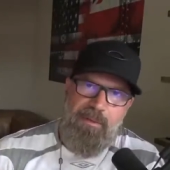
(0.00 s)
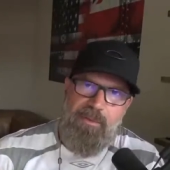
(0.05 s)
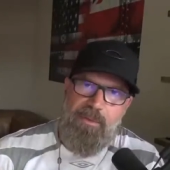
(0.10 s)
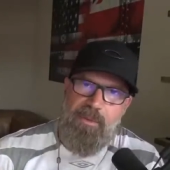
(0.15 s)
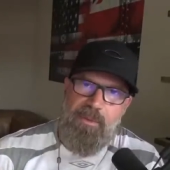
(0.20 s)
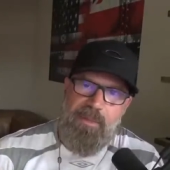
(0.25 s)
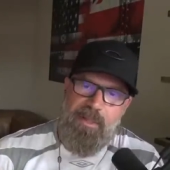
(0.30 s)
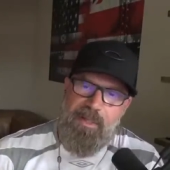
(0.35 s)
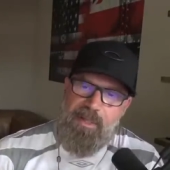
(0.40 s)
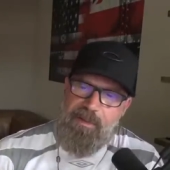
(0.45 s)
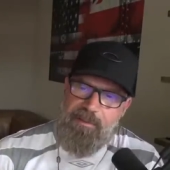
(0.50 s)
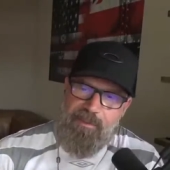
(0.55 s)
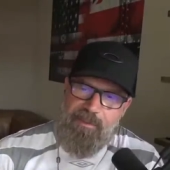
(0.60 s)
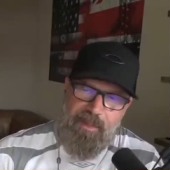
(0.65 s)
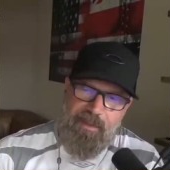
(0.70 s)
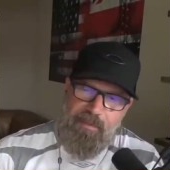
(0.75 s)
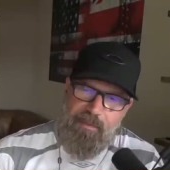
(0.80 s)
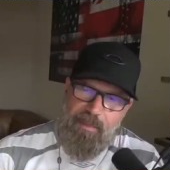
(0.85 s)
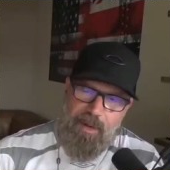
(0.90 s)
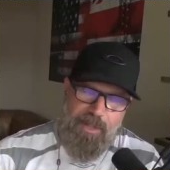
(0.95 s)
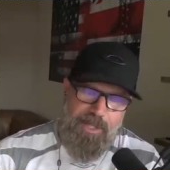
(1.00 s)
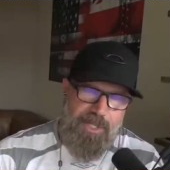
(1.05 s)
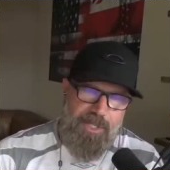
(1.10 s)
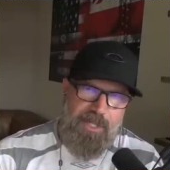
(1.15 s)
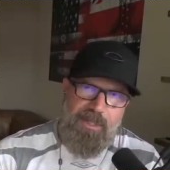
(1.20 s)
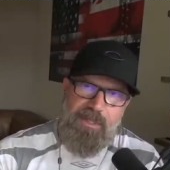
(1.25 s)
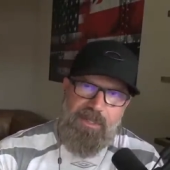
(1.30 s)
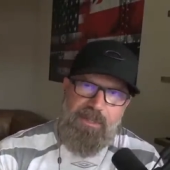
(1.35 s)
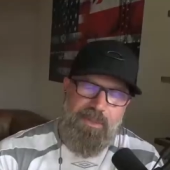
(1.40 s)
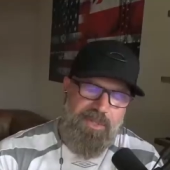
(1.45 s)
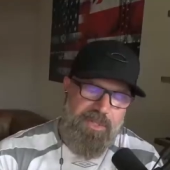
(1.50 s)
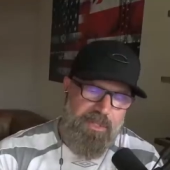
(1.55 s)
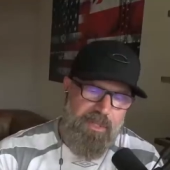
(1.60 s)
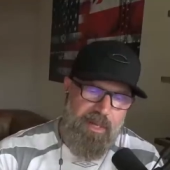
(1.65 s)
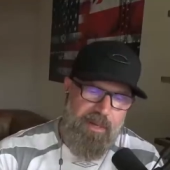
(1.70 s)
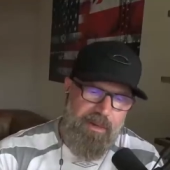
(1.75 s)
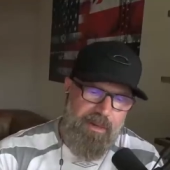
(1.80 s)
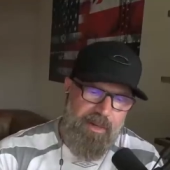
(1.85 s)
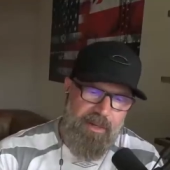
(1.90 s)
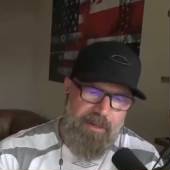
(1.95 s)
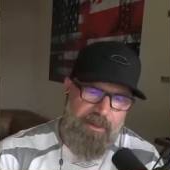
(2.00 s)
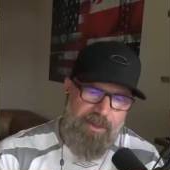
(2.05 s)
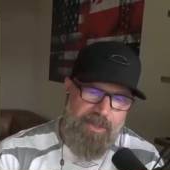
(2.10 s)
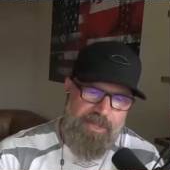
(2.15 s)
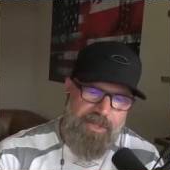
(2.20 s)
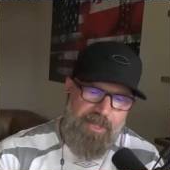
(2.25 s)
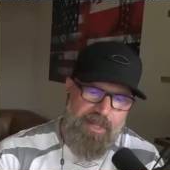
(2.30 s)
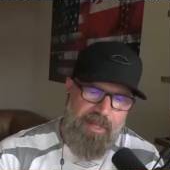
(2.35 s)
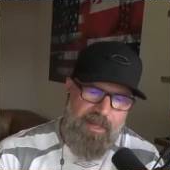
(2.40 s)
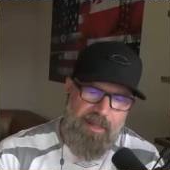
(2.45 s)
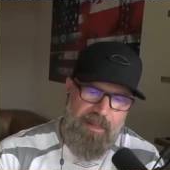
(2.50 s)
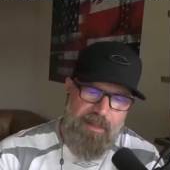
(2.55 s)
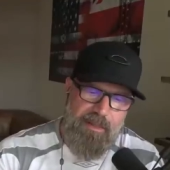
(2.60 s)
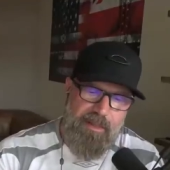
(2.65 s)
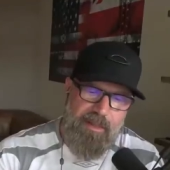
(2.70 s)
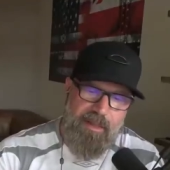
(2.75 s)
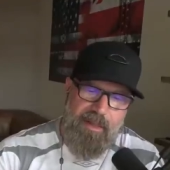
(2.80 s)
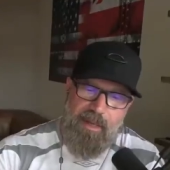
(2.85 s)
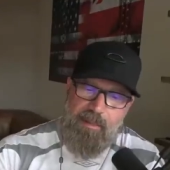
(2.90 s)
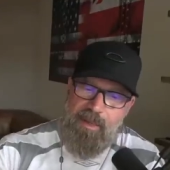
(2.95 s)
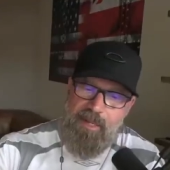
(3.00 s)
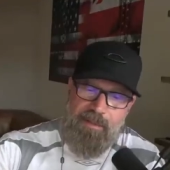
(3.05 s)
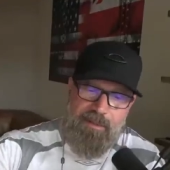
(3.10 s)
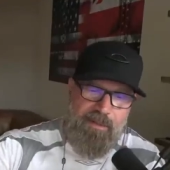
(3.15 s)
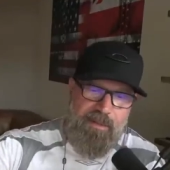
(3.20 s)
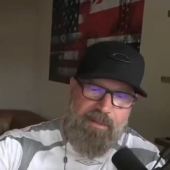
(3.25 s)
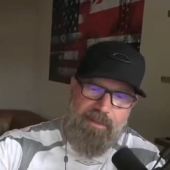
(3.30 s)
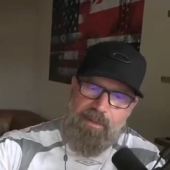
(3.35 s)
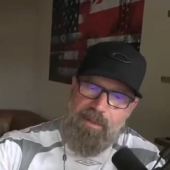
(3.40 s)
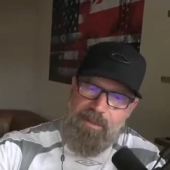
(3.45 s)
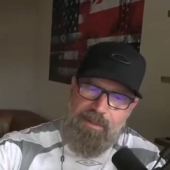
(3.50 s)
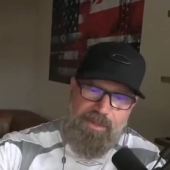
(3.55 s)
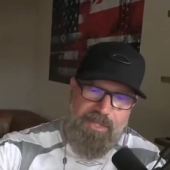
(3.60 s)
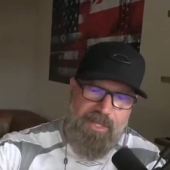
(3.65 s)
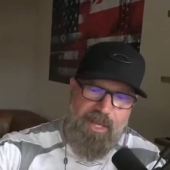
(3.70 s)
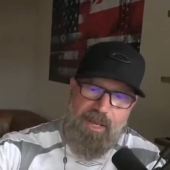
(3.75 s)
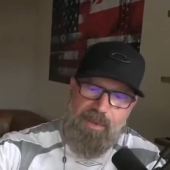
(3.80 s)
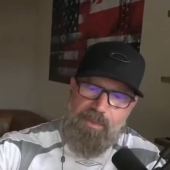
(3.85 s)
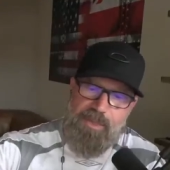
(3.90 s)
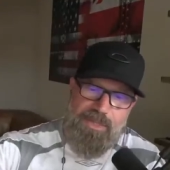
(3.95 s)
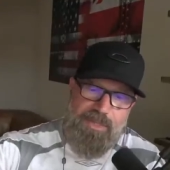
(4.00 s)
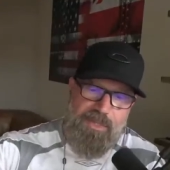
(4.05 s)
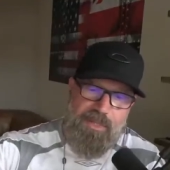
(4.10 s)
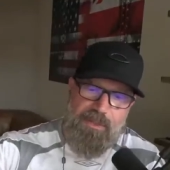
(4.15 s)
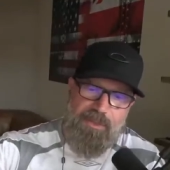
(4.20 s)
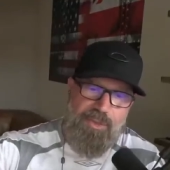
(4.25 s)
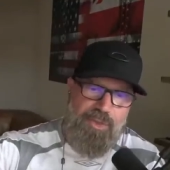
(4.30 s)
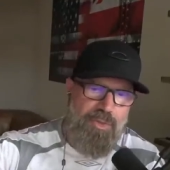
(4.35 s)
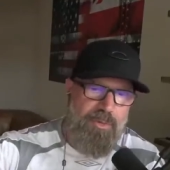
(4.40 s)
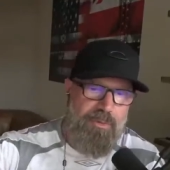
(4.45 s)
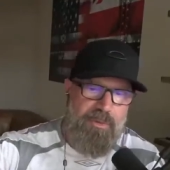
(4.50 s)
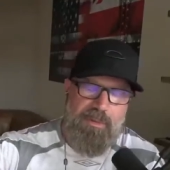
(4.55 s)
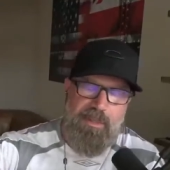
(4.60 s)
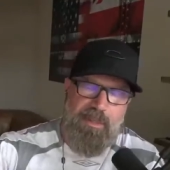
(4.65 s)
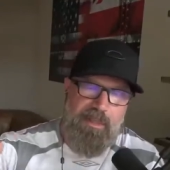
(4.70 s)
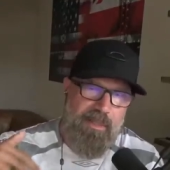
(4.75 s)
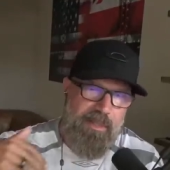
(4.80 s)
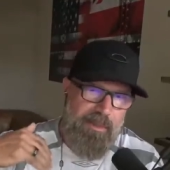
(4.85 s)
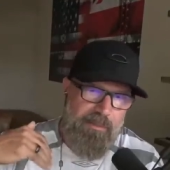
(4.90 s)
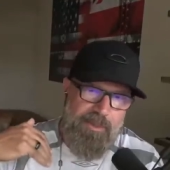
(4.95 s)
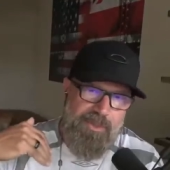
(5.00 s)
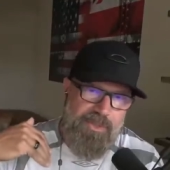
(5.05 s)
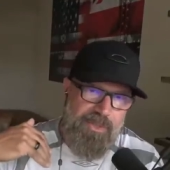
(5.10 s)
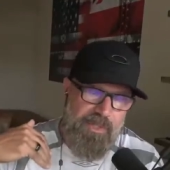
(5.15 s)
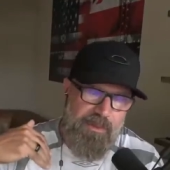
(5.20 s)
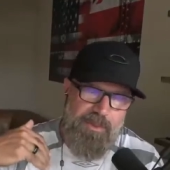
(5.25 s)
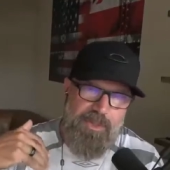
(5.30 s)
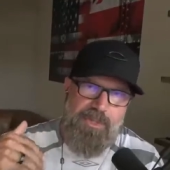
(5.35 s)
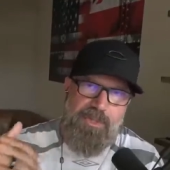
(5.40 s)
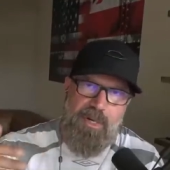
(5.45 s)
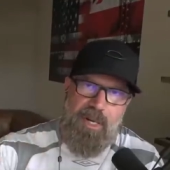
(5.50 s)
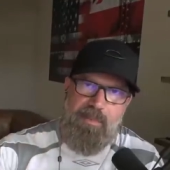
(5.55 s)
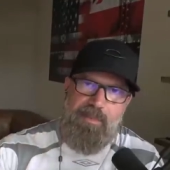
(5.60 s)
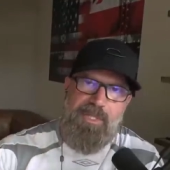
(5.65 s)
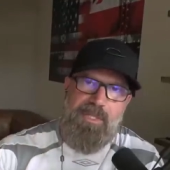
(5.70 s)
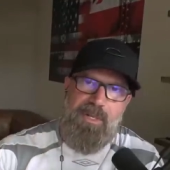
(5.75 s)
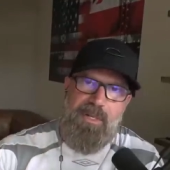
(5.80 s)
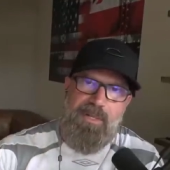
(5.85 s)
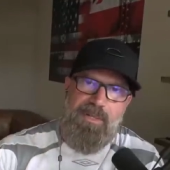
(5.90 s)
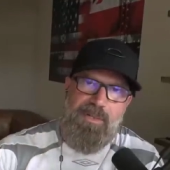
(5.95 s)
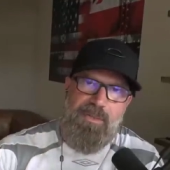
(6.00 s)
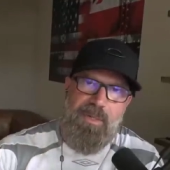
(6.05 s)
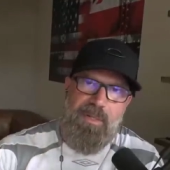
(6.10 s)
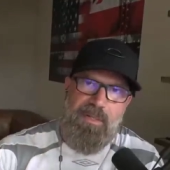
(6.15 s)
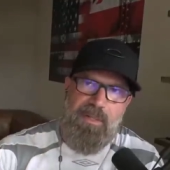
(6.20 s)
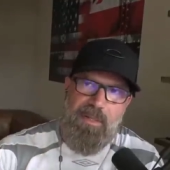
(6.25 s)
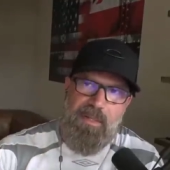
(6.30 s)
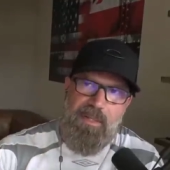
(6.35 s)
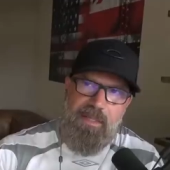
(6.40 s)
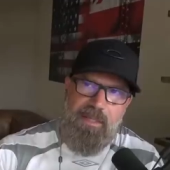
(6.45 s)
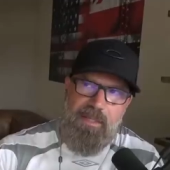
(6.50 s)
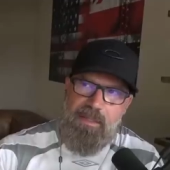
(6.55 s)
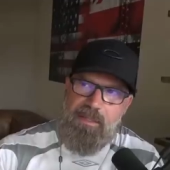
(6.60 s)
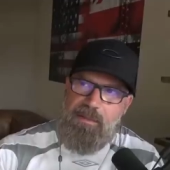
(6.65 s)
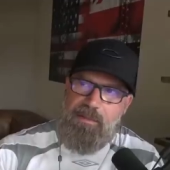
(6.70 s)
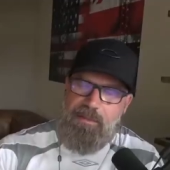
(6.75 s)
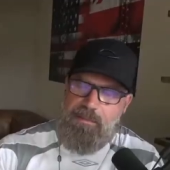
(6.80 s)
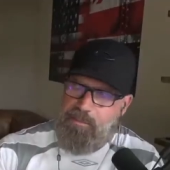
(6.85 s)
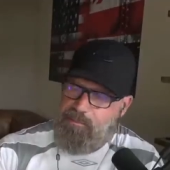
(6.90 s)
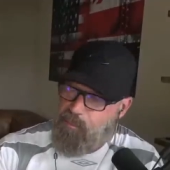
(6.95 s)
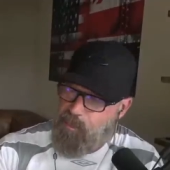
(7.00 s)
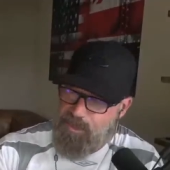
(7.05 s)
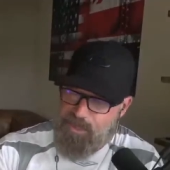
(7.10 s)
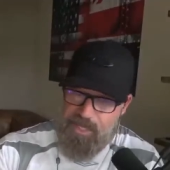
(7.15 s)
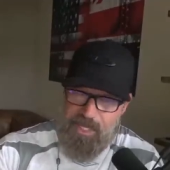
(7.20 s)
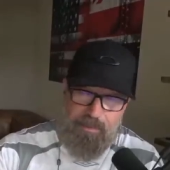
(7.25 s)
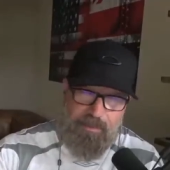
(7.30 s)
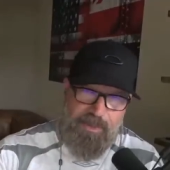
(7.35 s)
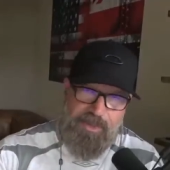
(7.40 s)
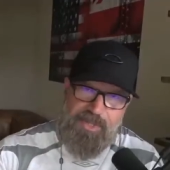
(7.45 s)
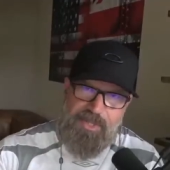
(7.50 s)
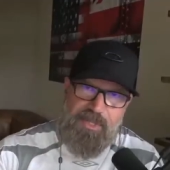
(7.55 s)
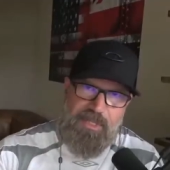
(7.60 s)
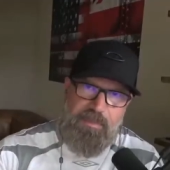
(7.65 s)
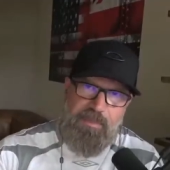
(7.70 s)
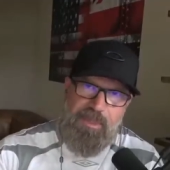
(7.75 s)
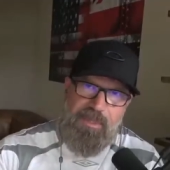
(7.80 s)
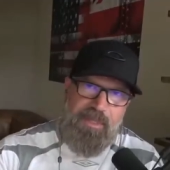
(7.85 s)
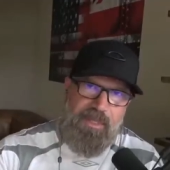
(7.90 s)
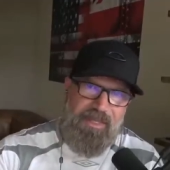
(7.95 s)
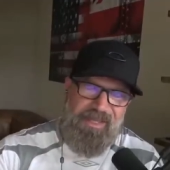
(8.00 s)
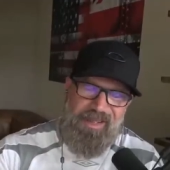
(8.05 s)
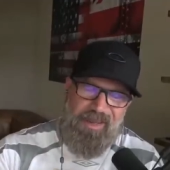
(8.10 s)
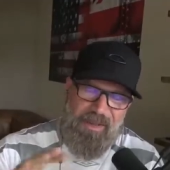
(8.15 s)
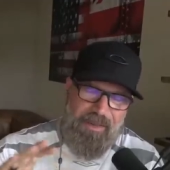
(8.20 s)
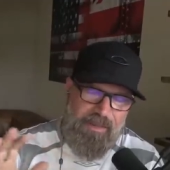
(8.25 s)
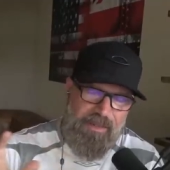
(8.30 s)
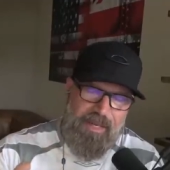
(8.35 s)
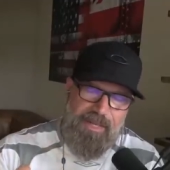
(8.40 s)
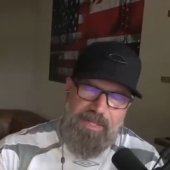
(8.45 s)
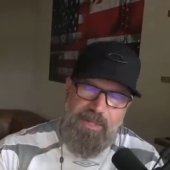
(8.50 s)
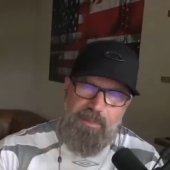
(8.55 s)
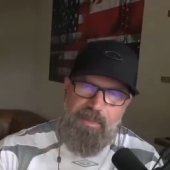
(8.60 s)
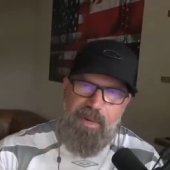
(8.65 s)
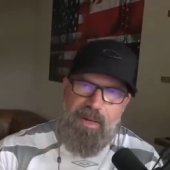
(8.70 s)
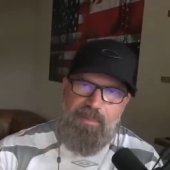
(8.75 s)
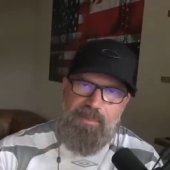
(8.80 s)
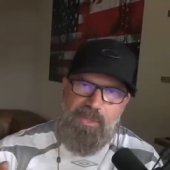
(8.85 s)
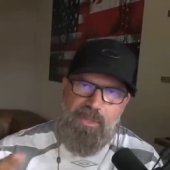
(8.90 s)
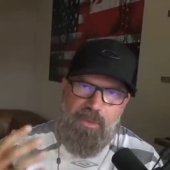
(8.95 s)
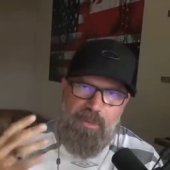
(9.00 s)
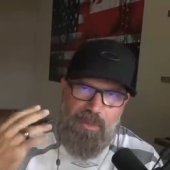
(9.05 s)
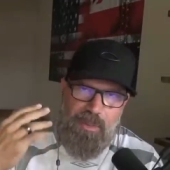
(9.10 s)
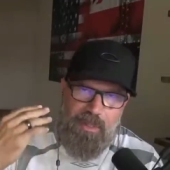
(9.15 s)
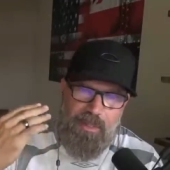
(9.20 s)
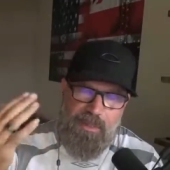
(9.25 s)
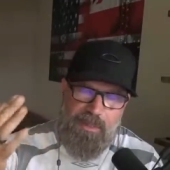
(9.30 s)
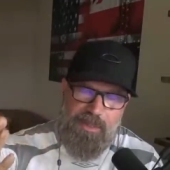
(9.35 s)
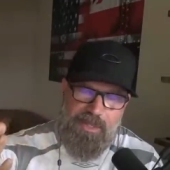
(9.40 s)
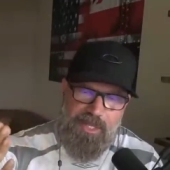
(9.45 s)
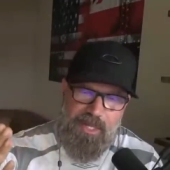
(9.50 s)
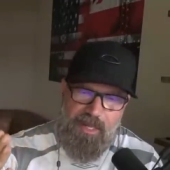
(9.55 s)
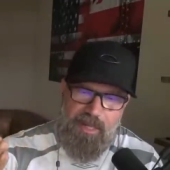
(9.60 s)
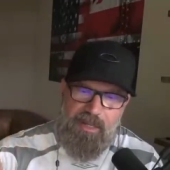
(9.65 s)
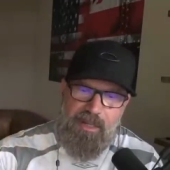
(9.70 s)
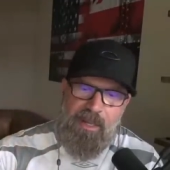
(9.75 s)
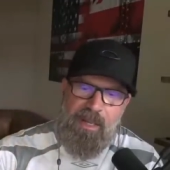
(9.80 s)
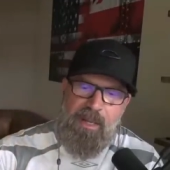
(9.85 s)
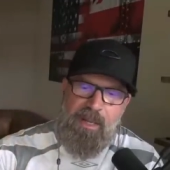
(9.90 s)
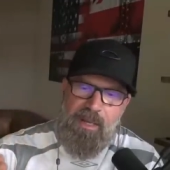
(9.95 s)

through life and marching into the slaughterhouse, and they come out the other end. This guy was he was traumatized, right? Like, he wasn't able to sleep at night, all kinds of problems going on in his head.